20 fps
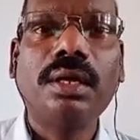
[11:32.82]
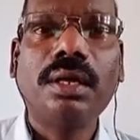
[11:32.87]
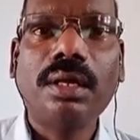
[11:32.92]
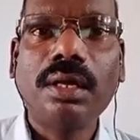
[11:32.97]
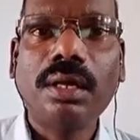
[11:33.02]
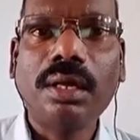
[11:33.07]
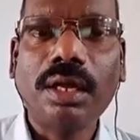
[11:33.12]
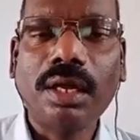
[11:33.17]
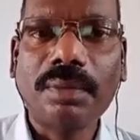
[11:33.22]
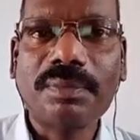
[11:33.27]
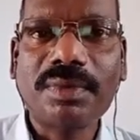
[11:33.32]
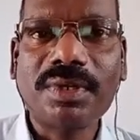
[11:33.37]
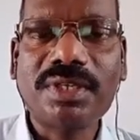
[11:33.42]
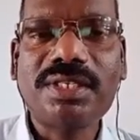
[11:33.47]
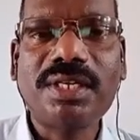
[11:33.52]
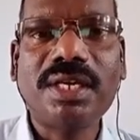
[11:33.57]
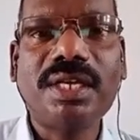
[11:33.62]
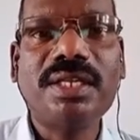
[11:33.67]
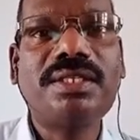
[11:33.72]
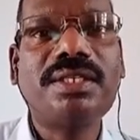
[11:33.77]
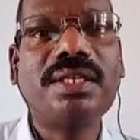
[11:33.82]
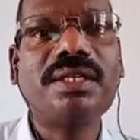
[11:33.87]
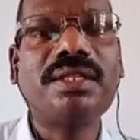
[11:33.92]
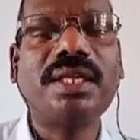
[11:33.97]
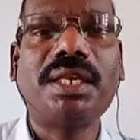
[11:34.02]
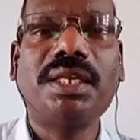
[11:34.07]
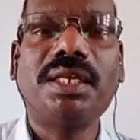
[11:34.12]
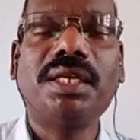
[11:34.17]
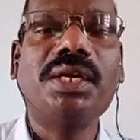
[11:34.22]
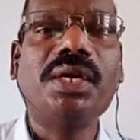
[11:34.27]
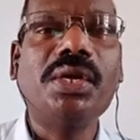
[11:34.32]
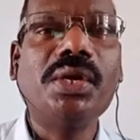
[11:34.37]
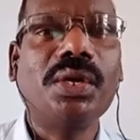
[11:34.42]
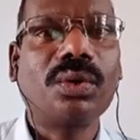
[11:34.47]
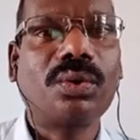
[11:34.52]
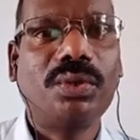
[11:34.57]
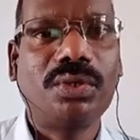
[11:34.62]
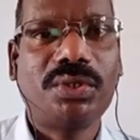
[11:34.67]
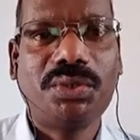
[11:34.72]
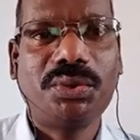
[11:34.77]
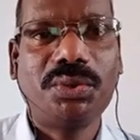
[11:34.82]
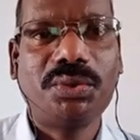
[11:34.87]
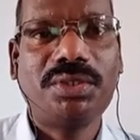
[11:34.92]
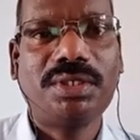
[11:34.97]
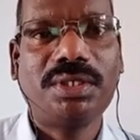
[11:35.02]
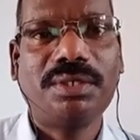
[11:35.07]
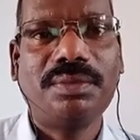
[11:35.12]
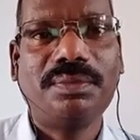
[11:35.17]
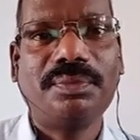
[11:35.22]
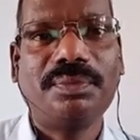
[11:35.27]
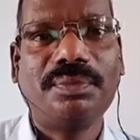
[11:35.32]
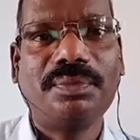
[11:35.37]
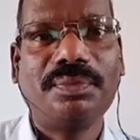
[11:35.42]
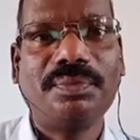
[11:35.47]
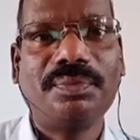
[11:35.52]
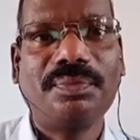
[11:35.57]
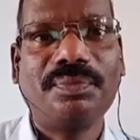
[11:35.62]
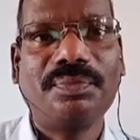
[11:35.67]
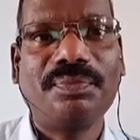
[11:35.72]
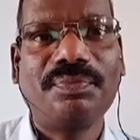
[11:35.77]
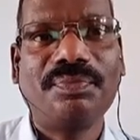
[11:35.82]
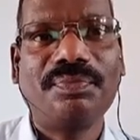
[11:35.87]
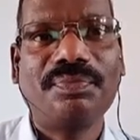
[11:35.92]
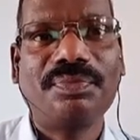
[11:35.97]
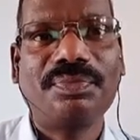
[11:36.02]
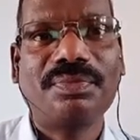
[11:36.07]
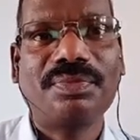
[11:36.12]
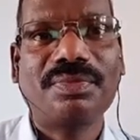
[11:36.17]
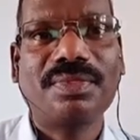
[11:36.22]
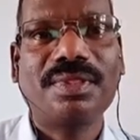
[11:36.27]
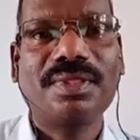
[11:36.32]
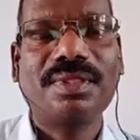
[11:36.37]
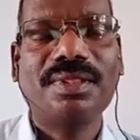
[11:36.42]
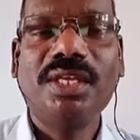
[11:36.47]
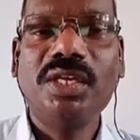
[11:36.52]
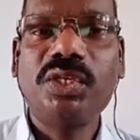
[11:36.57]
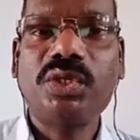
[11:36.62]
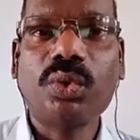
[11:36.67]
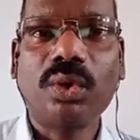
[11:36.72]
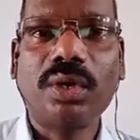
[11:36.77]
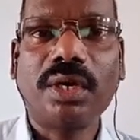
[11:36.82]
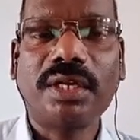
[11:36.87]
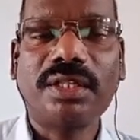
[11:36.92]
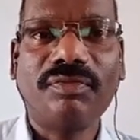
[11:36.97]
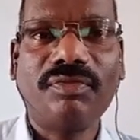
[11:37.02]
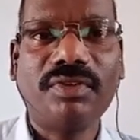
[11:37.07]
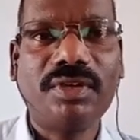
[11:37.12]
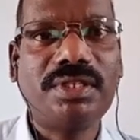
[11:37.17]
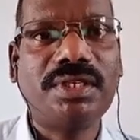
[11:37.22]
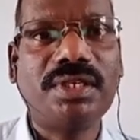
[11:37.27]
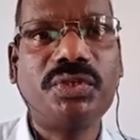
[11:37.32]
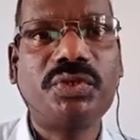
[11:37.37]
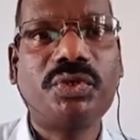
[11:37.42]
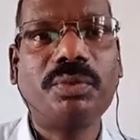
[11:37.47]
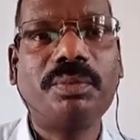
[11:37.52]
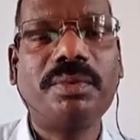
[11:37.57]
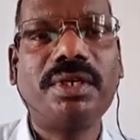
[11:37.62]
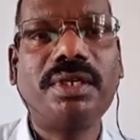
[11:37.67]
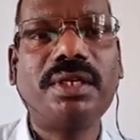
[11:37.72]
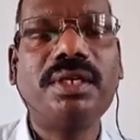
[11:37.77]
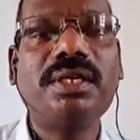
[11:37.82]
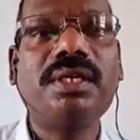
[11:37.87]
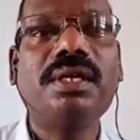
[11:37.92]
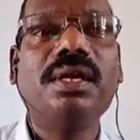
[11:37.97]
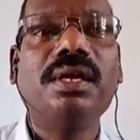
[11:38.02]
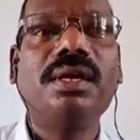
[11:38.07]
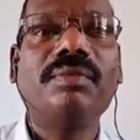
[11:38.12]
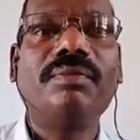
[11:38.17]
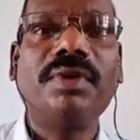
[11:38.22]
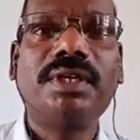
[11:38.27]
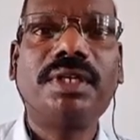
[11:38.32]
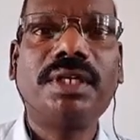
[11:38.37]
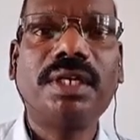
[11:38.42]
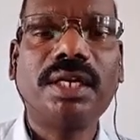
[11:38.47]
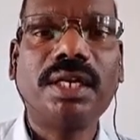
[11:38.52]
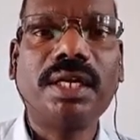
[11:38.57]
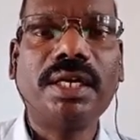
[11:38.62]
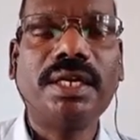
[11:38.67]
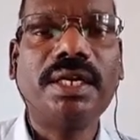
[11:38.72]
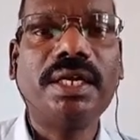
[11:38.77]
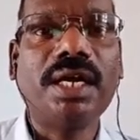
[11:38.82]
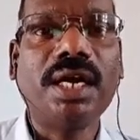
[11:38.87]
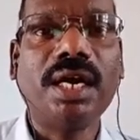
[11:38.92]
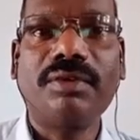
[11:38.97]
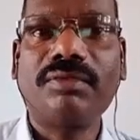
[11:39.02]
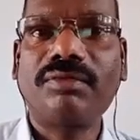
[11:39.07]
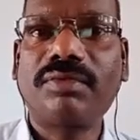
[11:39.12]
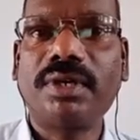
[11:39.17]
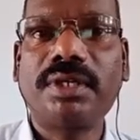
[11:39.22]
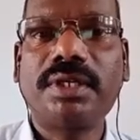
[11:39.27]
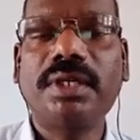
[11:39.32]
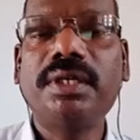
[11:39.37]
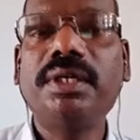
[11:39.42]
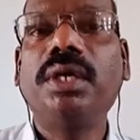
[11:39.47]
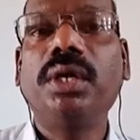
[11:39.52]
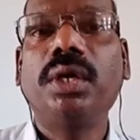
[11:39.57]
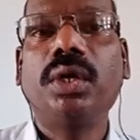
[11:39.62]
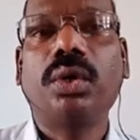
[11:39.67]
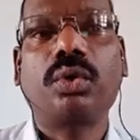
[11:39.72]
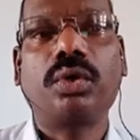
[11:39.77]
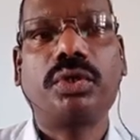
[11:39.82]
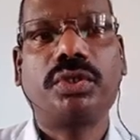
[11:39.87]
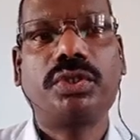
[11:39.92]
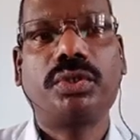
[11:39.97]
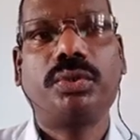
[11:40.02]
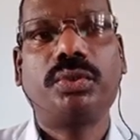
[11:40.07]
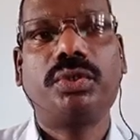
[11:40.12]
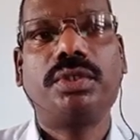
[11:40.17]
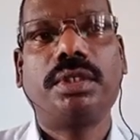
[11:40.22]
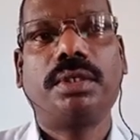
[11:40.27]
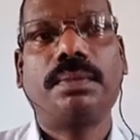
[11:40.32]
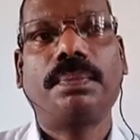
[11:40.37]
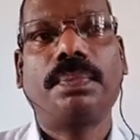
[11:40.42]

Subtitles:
after changing that constitution. These all are the features of that written and unwritten constitution.